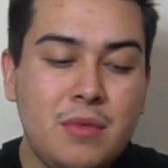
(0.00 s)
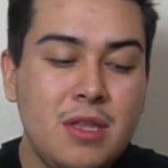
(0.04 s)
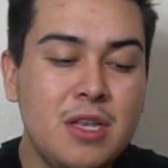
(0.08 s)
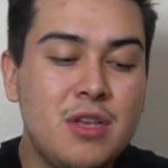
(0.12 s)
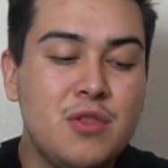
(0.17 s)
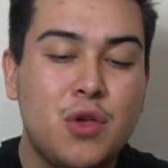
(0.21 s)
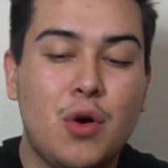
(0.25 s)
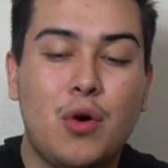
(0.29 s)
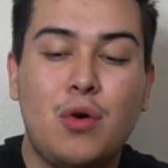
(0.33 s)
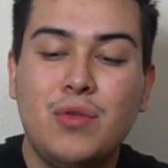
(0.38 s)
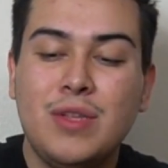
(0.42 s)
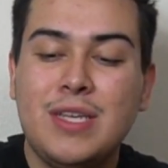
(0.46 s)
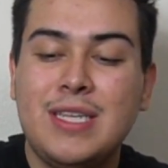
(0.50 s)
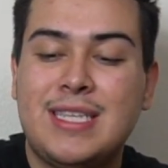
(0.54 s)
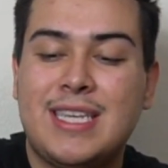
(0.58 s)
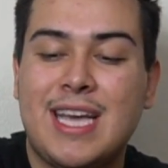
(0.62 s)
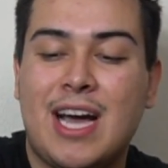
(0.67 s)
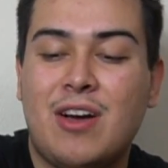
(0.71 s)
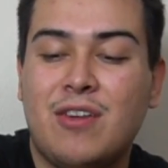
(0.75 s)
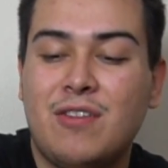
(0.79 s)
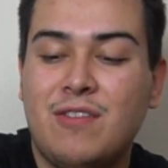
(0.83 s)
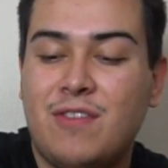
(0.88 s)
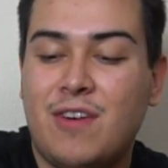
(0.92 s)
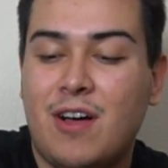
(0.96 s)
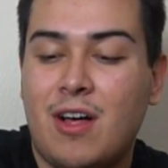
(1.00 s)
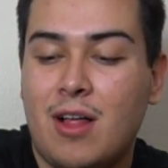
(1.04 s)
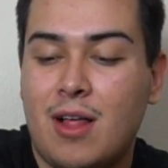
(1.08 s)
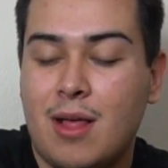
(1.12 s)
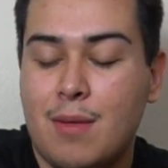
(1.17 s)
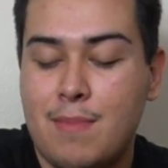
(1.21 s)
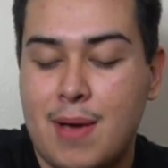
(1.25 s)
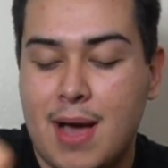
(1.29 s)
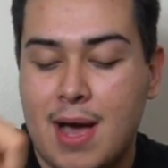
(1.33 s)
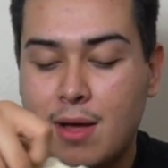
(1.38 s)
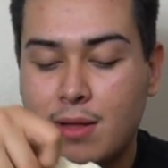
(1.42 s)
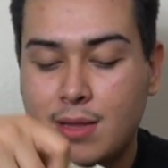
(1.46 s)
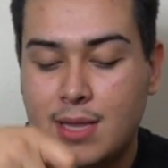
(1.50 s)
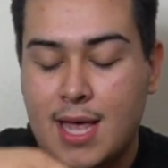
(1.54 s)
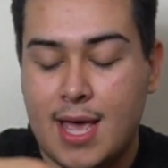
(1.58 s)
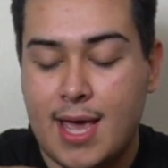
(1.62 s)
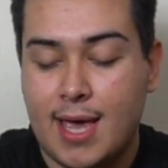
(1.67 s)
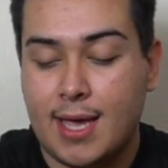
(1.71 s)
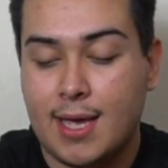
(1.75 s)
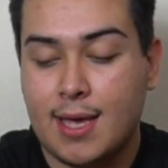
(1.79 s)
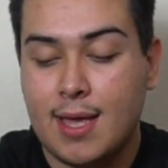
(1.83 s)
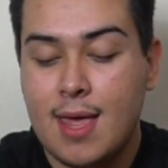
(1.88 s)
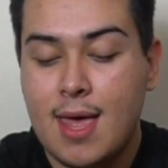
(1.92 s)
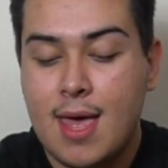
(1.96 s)
the only downfall about
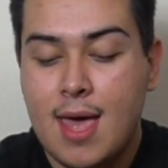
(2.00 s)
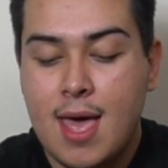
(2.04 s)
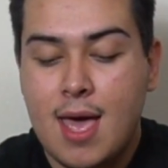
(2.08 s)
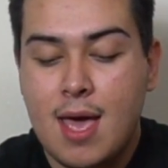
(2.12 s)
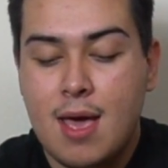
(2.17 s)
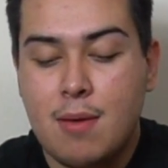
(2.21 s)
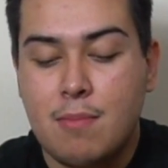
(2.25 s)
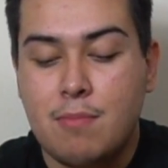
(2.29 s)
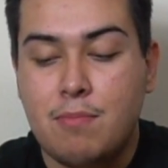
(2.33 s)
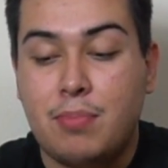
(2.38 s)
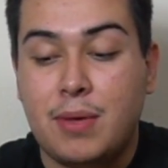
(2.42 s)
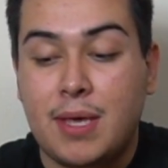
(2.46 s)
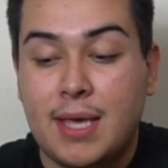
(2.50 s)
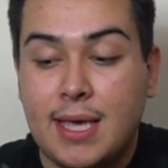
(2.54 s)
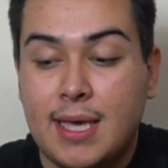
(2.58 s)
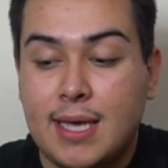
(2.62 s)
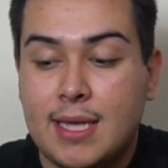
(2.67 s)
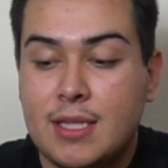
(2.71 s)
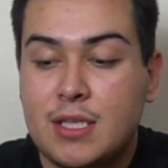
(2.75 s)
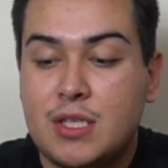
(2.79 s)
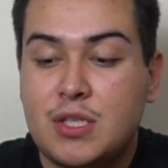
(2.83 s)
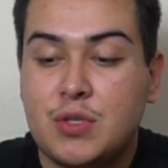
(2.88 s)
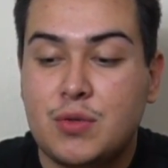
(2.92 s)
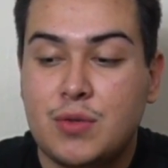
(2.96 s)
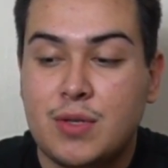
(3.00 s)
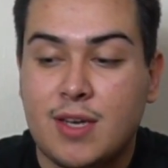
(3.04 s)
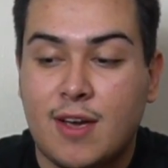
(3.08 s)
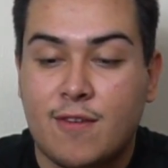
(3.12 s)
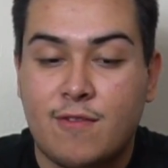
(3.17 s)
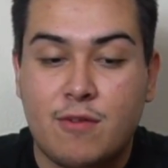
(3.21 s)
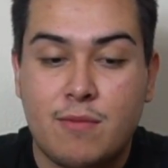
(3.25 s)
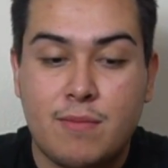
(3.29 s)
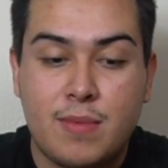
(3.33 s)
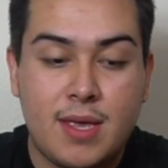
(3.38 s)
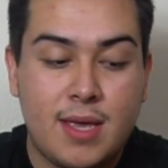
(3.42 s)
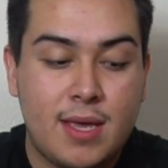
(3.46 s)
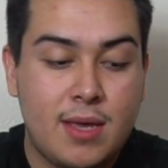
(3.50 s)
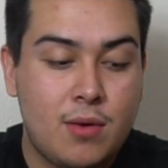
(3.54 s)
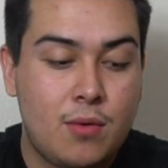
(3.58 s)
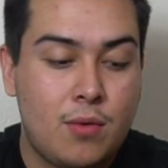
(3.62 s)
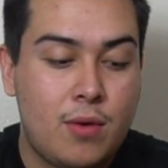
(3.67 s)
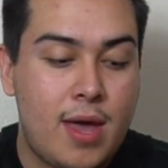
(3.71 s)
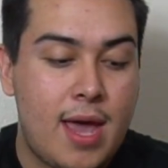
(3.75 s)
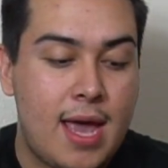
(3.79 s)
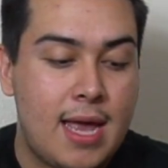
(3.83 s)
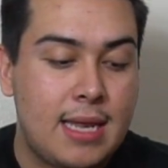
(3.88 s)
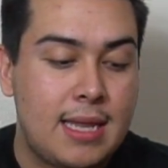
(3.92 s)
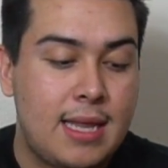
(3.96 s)
like being in student government
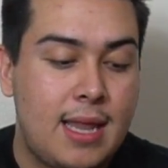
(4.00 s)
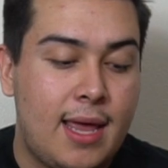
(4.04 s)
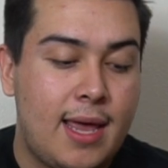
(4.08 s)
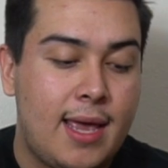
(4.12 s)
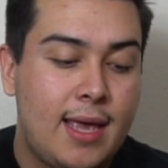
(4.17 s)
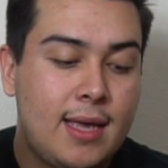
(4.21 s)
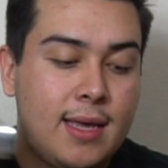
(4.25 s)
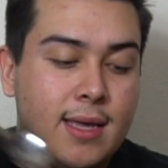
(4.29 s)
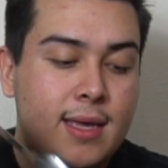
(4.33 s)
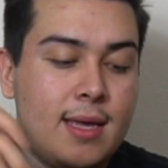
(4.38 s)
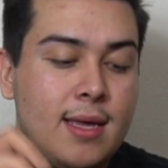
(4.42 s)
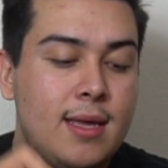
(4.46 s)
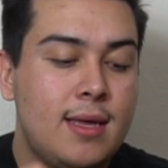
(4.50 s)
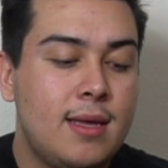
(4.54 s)
and like